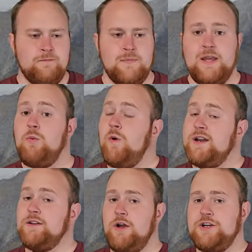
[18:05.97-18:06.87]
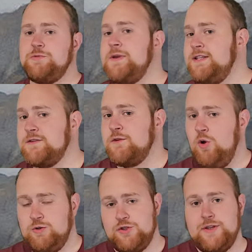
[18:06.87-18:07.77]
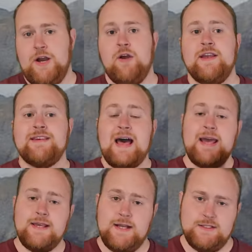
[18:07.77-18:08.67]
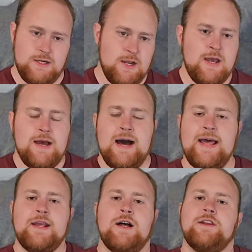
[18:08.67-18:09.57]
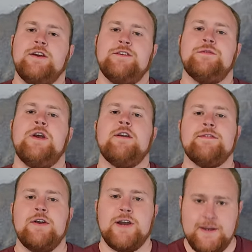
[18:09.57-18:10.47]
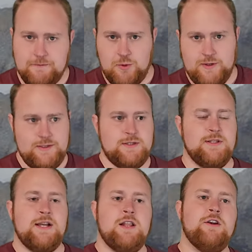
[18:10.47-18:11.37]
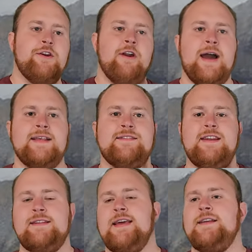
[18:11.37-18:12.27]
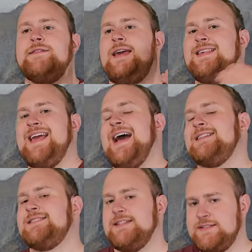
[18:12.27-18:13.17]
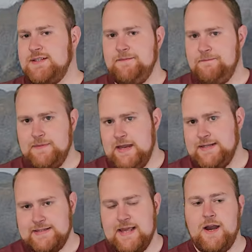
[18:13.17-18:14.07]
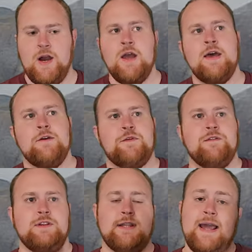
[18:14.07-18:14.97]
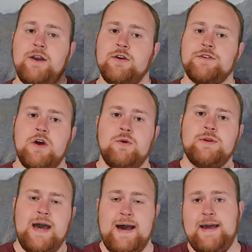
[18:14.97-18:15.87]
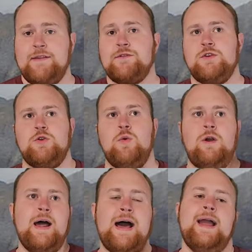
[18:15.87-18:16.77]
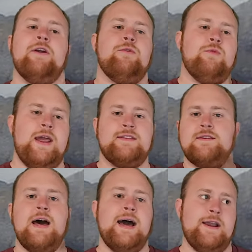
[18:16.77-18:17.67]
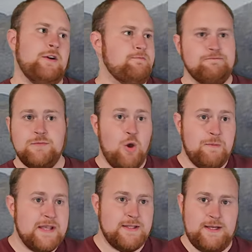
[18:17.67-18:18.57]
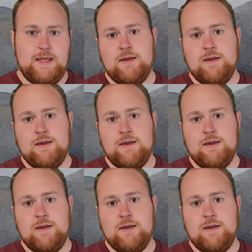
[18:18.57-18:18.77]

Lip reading: Like one large piece of culture there is eye color. Eye color is very, very important. The color of your eyes dictates a caste system that is there. If you have lighter toned eyes, you are higher ranked and higher nobility.